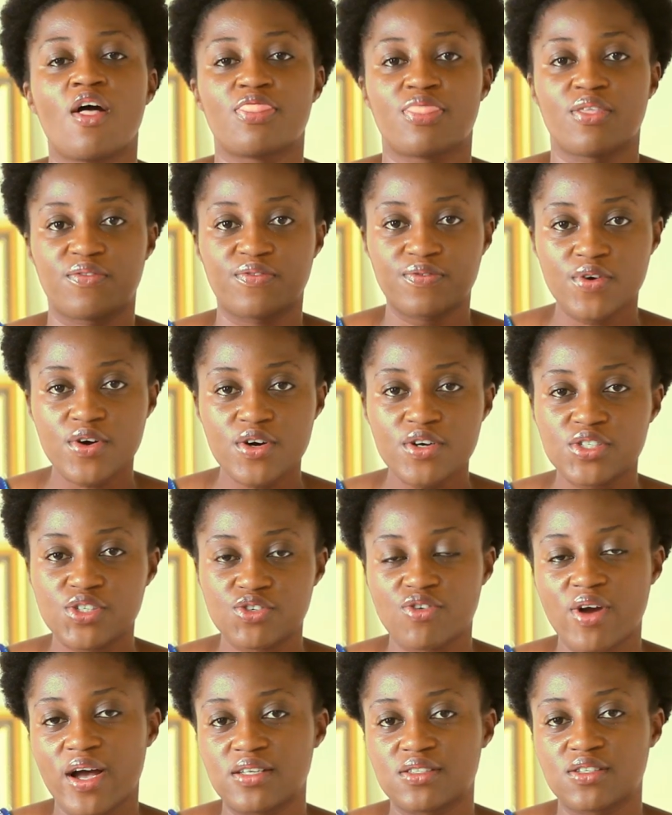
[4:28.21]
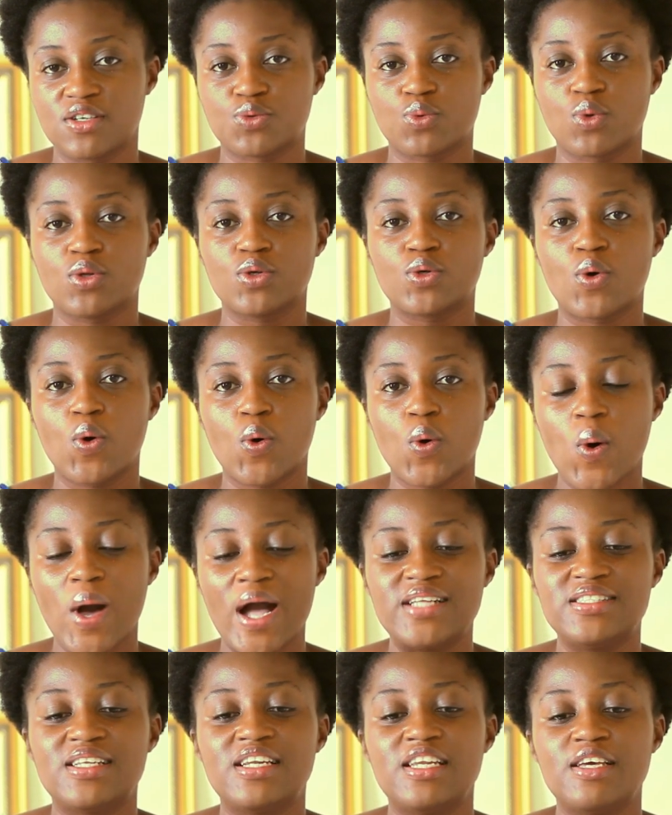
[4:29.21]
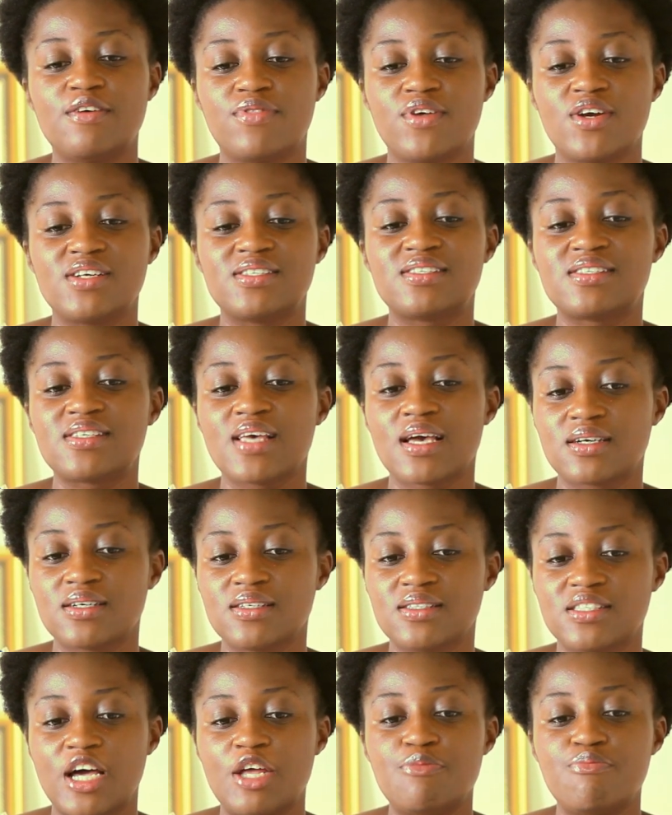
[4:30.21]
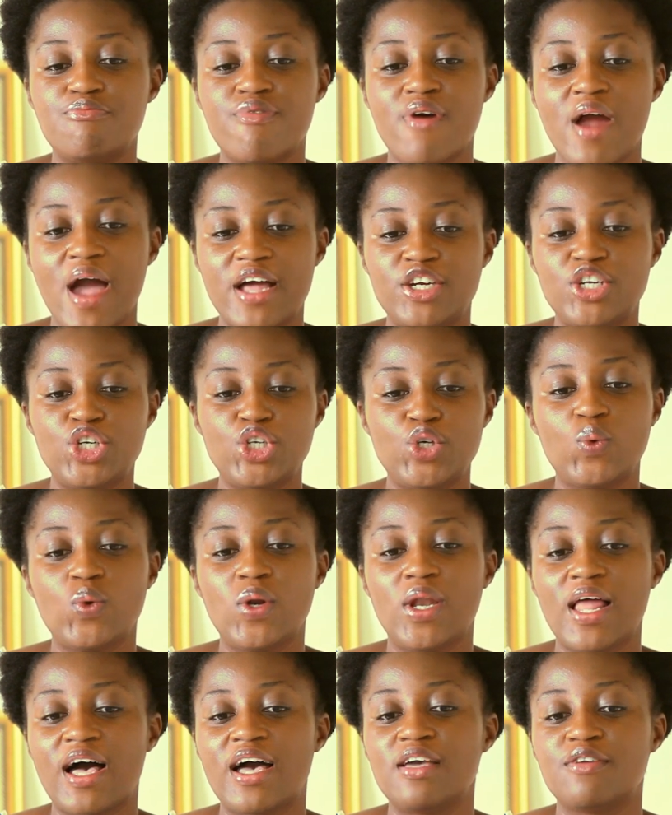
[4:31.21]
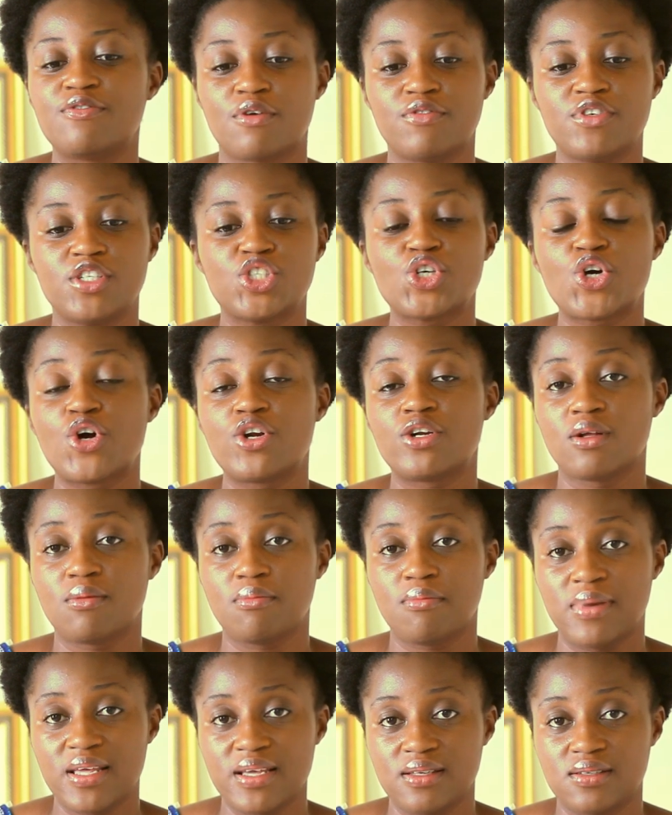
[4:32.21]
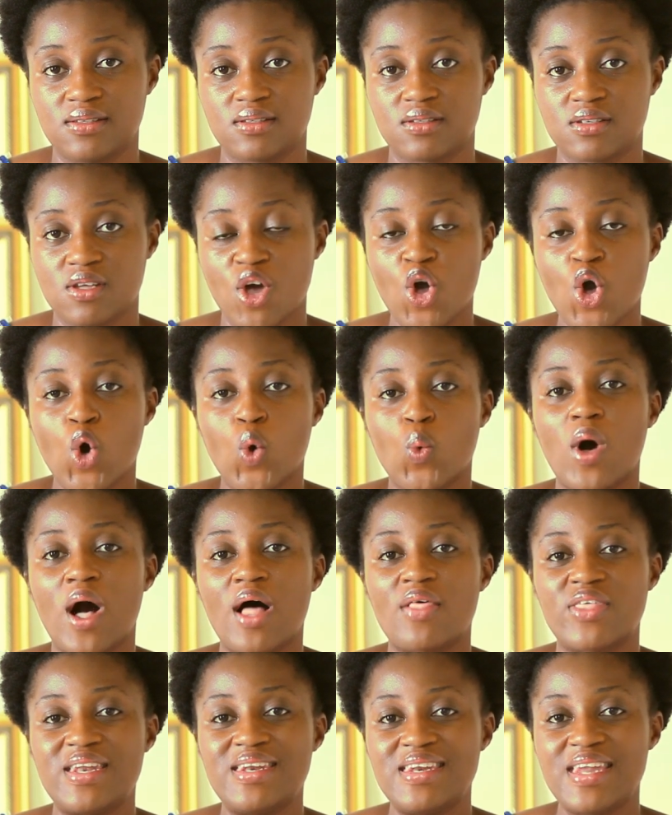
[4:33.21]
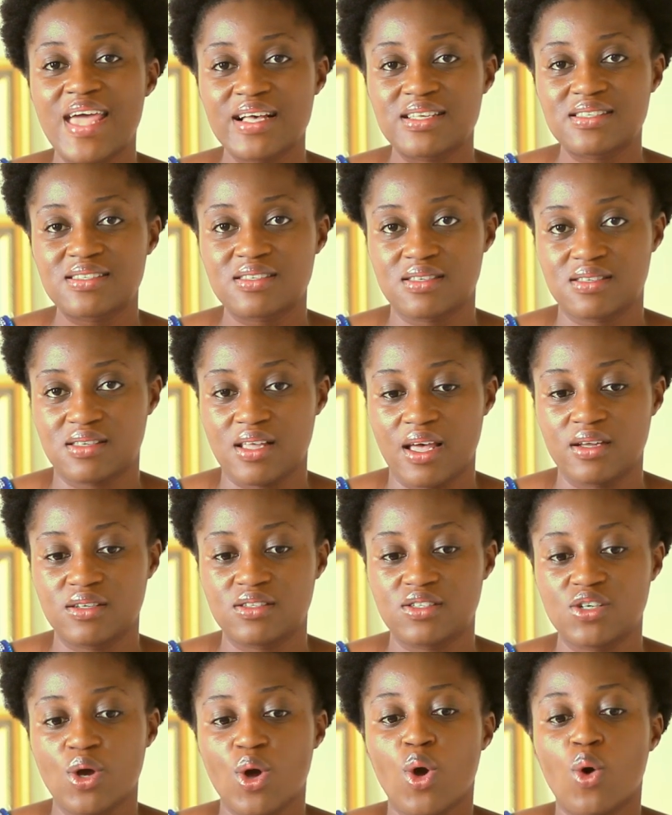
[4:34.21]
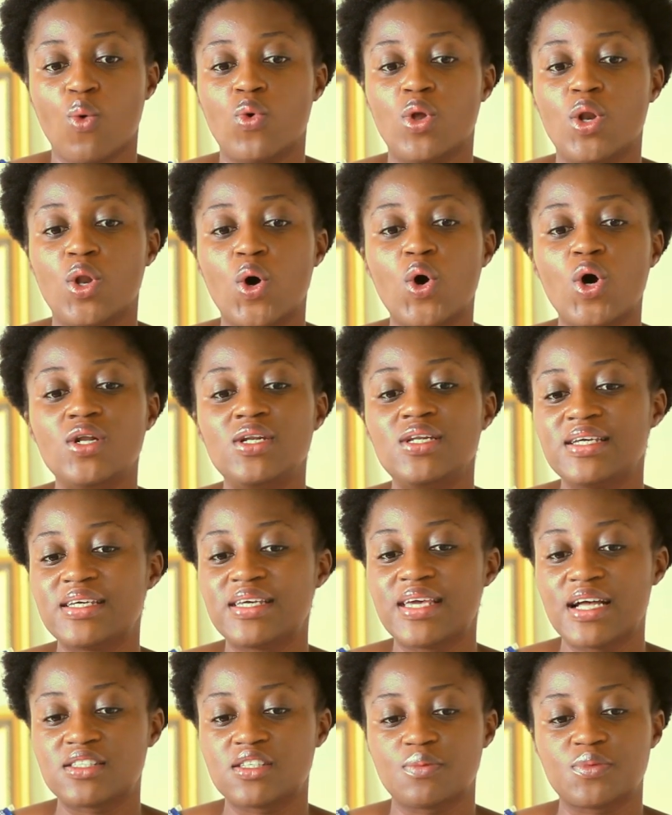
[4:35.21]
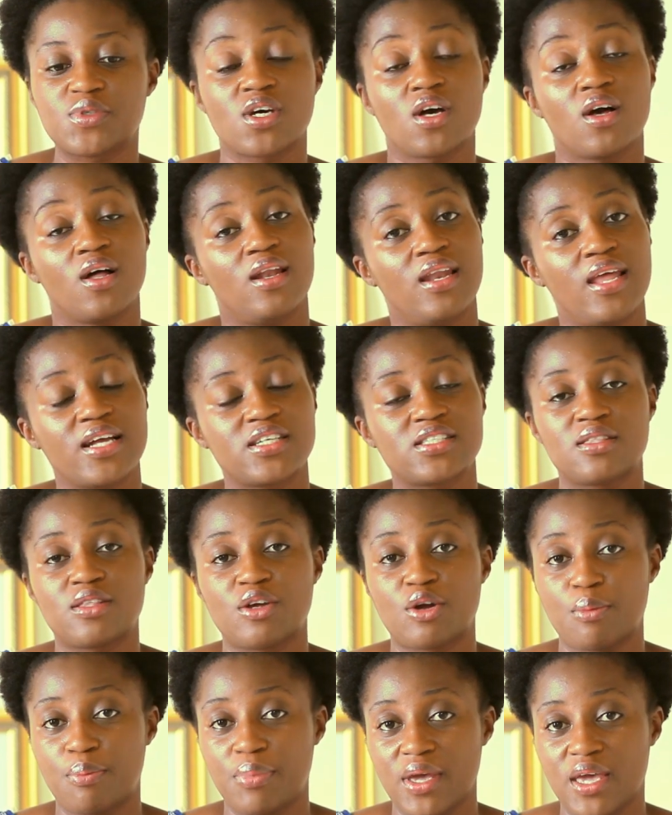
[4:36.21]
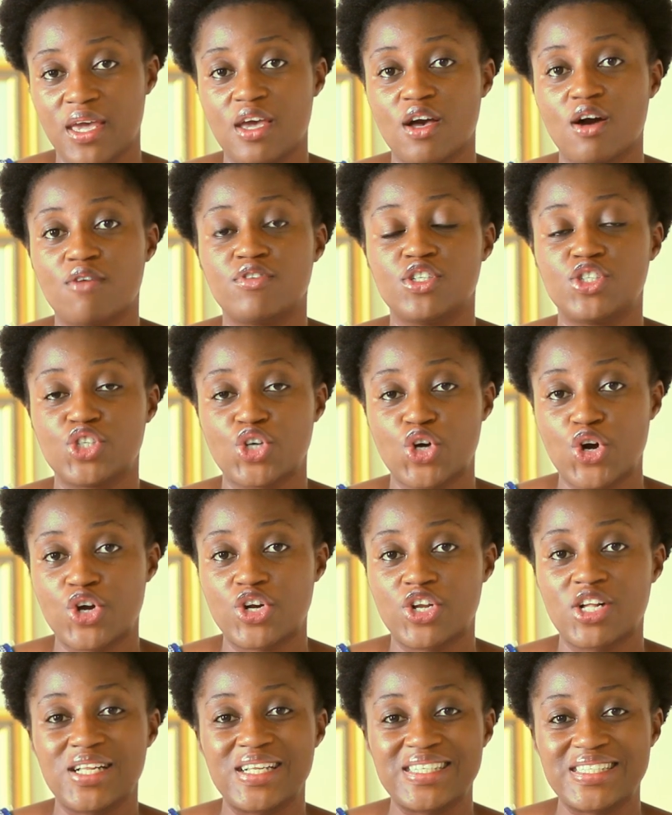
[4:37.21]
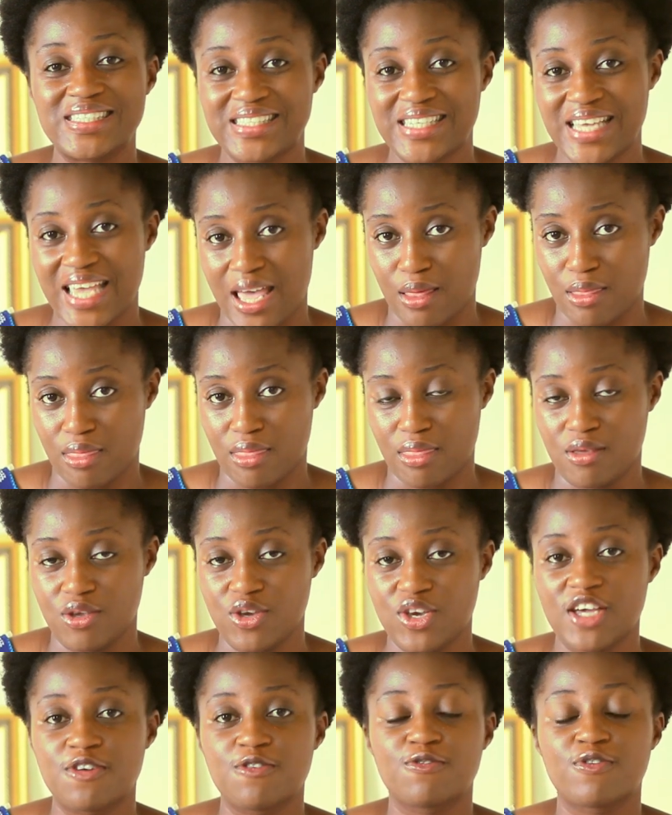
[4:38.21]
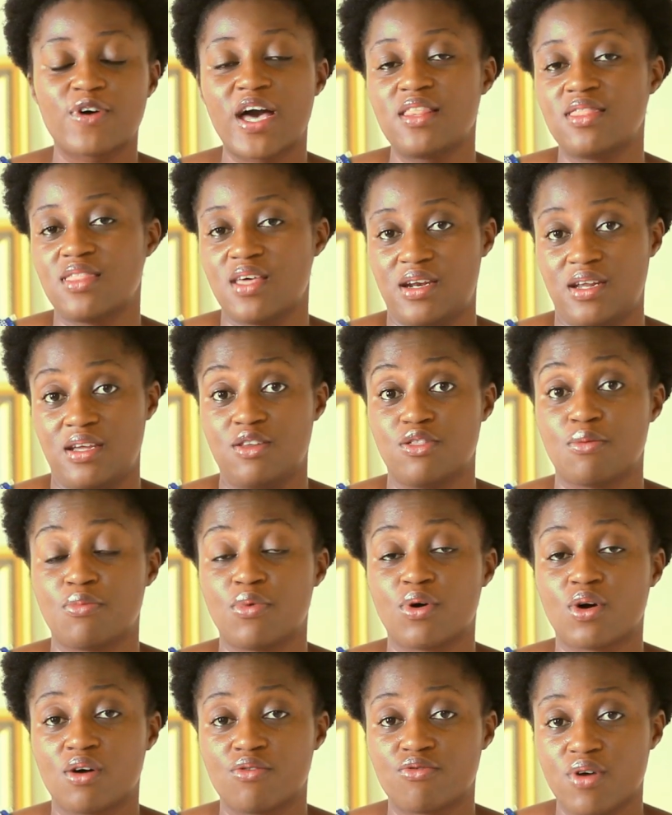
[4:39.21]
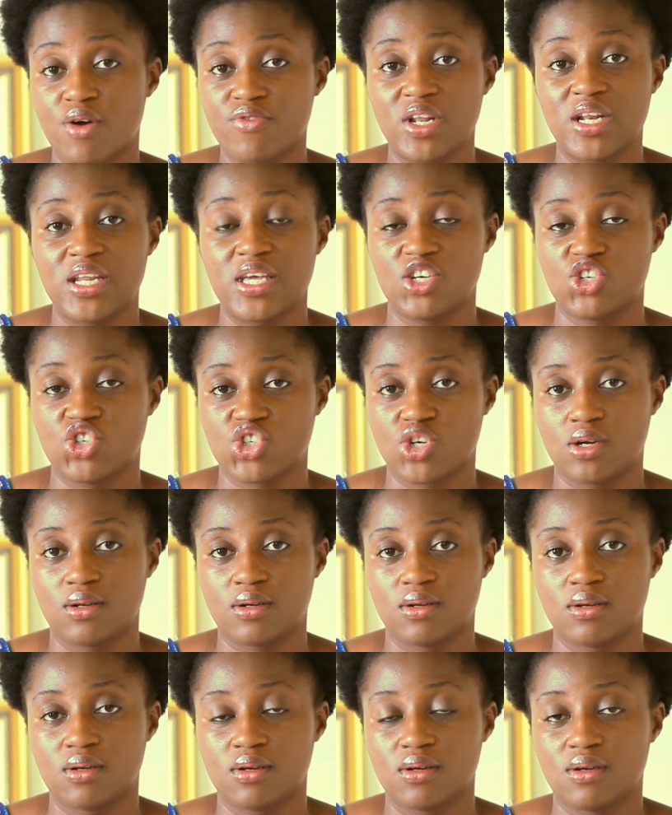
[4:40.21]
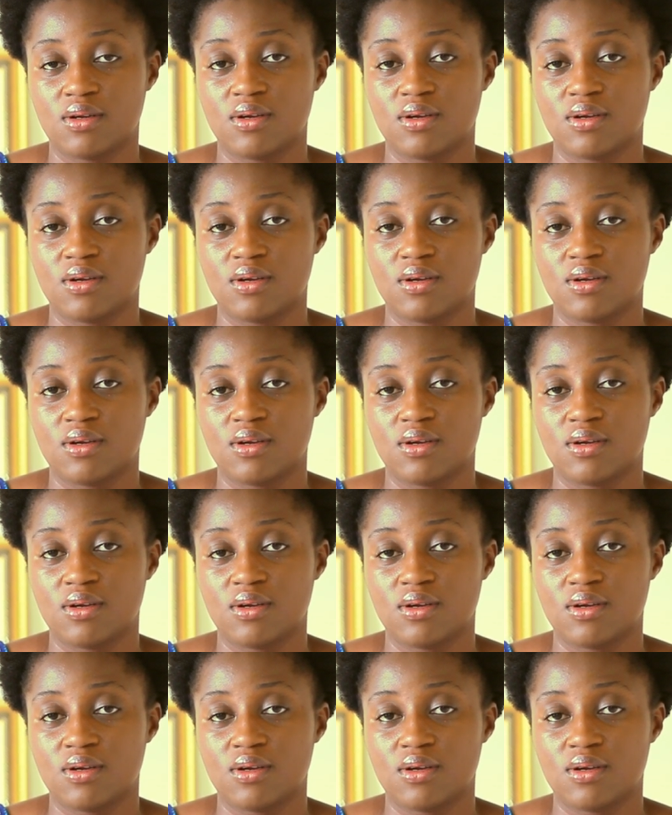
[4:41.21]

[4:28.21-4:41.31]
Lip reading: The first risers will go and live their second and brand new life of eternal bliss, while the next set will only get up to collect their pay of eternal death. You can find that in the book of Revelation.